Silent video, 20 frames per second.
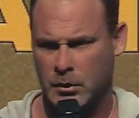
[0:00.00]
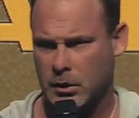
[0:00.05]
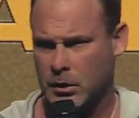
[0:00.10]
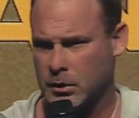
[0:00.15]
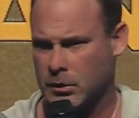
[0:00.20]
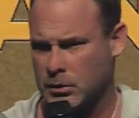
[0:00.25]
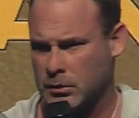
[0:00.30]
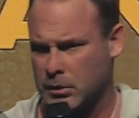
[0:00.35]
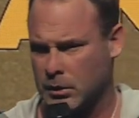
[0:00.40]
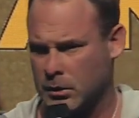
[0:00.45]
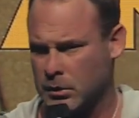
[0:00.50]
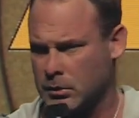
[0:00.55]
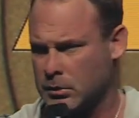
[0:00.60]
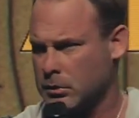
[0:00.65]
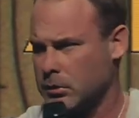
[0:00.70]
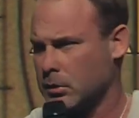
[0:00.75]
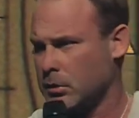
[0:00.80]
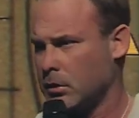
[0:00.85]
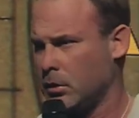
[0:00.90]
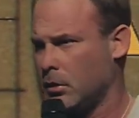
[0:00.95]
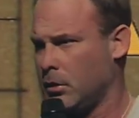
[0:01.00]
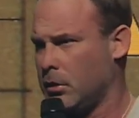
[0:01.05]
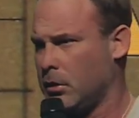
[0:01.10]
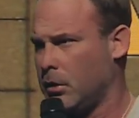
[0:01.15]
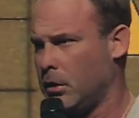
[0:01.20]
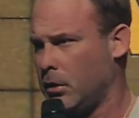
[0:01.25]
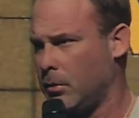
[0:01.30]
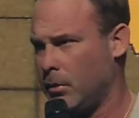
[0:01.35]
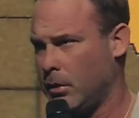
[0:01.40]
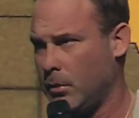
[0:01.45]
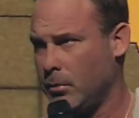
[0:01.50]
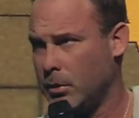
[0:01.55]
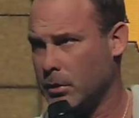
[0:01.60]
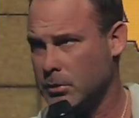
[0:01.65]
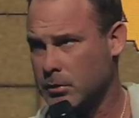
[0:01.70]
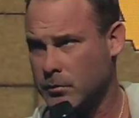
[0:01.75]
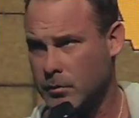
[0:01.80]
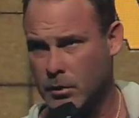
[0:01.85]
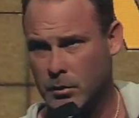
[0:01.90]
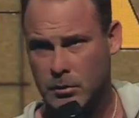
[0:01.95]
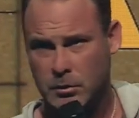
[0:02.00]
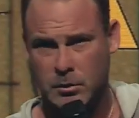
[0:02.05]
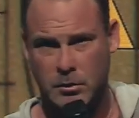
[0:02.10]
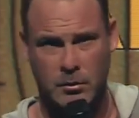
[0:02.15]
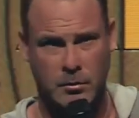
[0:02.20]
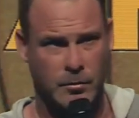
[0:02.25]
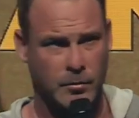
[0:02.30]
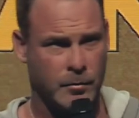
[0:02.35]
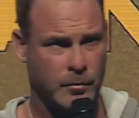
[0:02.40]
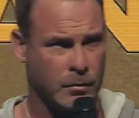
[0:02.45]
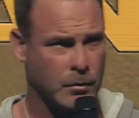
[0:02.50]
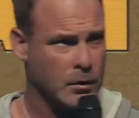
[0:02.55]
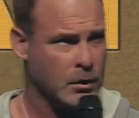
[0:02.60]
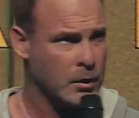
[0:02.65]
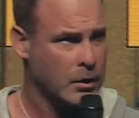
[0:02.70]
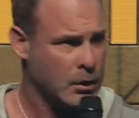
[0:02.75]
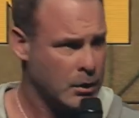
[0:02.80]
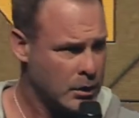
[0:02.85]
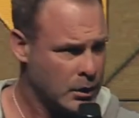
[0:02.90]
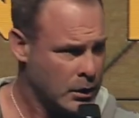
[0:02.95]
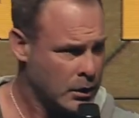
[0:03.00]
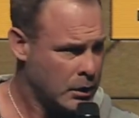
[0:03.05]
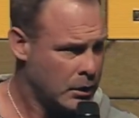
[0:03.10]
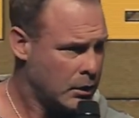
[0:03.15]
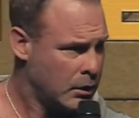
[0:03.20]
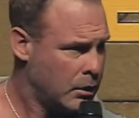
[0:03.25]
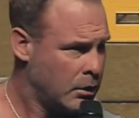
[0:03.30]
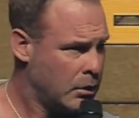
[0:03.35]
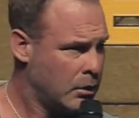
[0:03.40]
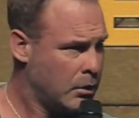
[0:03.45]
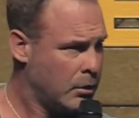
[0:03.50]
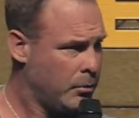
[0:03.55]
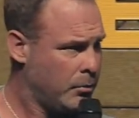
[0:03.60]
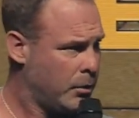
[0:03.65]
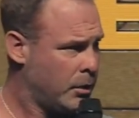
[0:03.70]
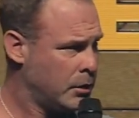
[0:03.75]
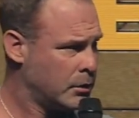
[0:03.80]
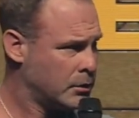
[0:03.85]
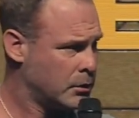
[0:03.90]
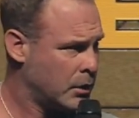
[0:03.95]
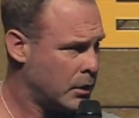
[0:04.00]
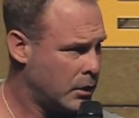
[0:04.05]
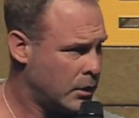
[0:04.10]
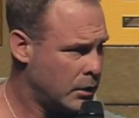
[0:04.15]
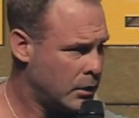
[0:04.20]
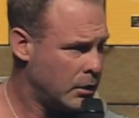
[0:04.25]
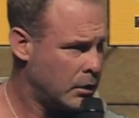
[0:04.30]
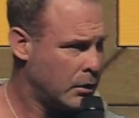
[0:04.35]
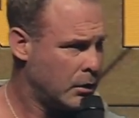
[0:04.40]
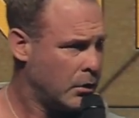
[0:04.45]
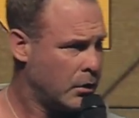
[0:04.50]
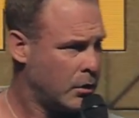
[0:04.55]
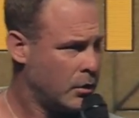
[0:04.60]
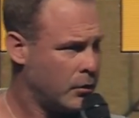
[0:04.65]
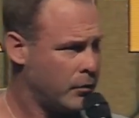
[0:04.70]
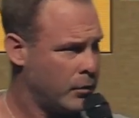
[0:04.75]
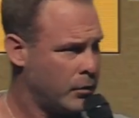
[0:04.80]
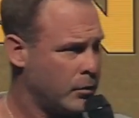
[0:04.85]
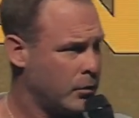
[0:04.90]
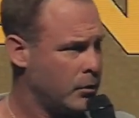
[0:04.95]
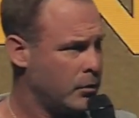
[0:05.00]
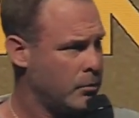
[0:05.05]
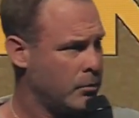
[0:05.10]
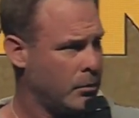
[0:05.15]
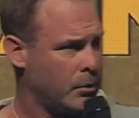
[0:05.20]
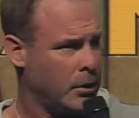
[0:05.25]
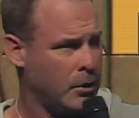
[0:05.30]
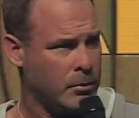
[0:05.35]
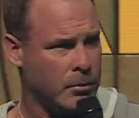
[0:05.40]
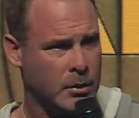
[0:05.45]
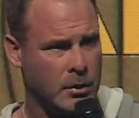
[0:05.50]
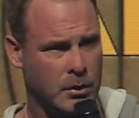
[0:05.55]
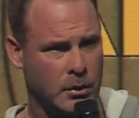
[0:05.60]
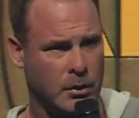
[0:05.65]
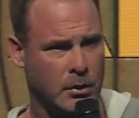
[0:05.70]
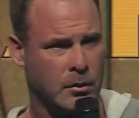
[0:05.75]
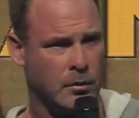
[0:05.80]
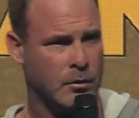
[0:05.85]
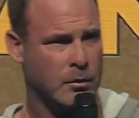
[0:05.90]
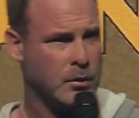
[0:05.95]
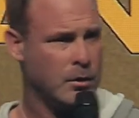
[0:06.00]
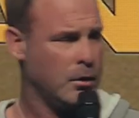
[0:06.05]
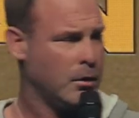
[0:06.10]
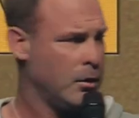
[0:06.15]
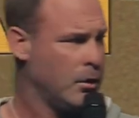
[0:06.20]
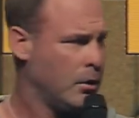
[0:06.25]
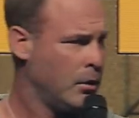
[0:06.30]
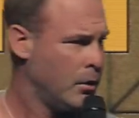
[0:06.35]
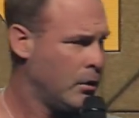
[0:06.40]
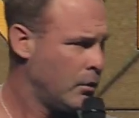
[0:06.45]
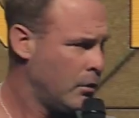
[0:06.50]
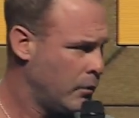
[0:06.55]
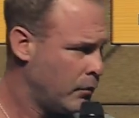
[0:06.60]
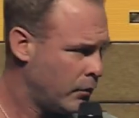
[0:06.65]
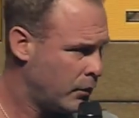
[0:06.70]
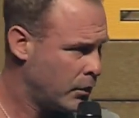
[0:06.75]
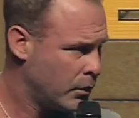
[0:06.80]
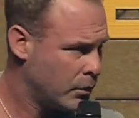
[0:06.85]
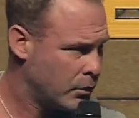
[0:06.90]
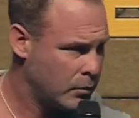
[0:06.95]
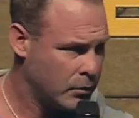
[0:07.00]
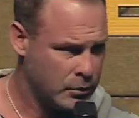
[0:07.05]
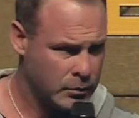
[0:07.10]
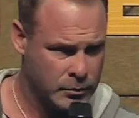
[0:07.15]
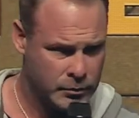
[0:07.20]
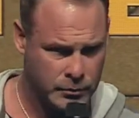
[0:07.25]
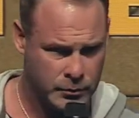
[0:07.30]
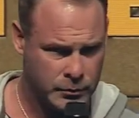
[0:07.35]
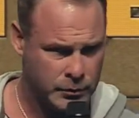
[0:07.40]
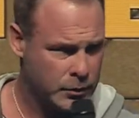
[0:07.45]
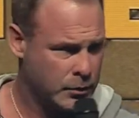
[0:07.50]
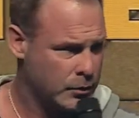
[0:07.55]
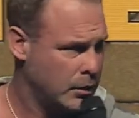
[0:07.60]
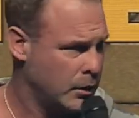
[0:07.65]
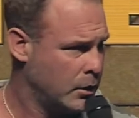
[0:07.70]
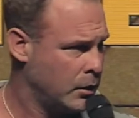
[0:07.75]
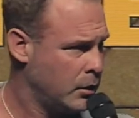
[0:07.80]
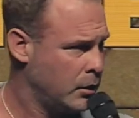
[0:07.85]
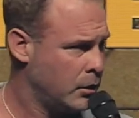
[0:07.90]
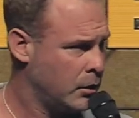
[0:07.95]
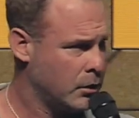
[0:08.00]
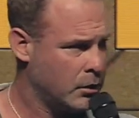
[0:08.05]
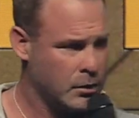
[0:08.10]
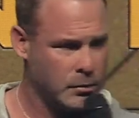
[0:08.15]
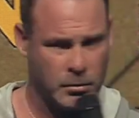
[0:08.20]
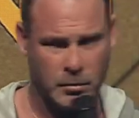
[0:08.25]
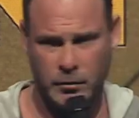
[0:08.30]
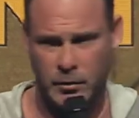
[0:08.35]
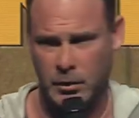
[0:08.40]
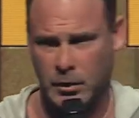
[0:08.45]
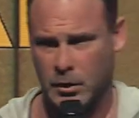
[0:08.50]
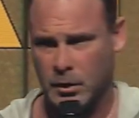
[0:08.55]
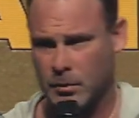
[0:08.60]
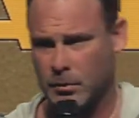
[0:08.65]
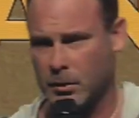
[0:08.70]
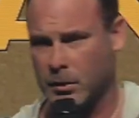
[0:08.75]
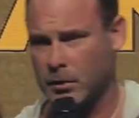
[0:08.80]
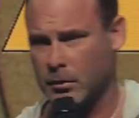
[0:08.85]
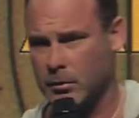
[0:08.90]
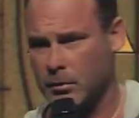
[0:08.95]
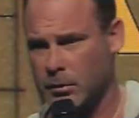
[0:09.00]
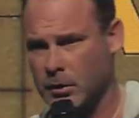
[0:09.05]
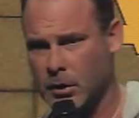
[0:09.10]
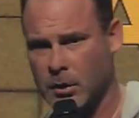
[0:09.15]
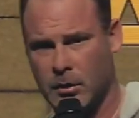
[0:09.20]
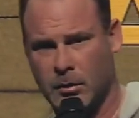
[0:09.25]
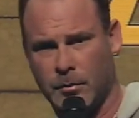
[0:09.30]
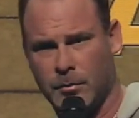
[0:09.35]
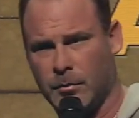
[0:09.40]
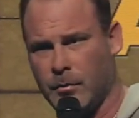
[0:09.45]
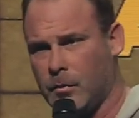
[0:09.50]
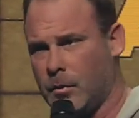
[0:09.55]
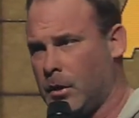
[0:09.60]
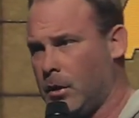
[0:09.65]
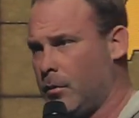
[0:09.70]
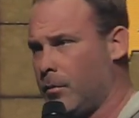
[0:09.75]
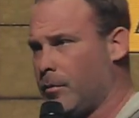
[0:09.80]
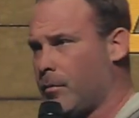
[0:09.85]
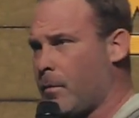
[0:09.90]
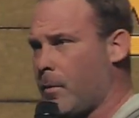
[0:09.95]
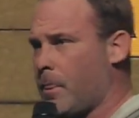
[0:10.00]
Thanks, thanks. Amen. Bunch of folks. Praise God. Yeah, all over the room. Amen. Very cool. A few down here, a couple over there. Amen. Yeah. Wow.